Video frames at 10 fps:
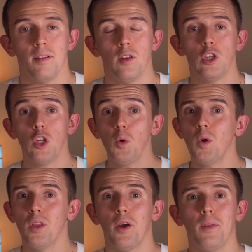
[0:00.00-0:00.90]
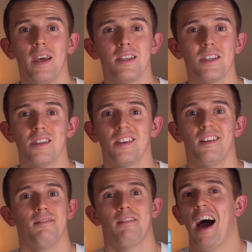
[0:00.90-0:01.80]
You will know this,
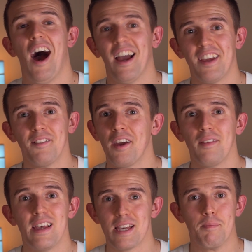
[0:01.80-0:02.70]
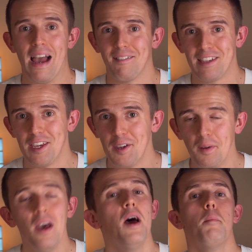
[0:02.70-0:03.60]
I don't know this about you,